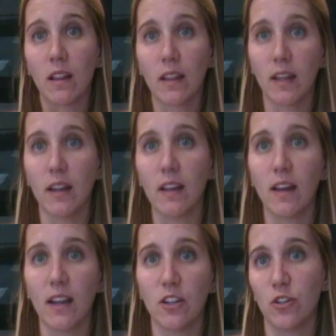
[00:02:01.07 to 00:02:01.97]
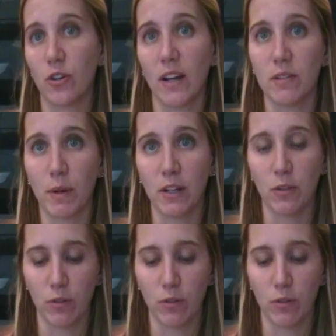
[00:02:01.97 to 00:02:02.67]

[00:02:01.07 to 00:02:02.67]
Then you don't have to buy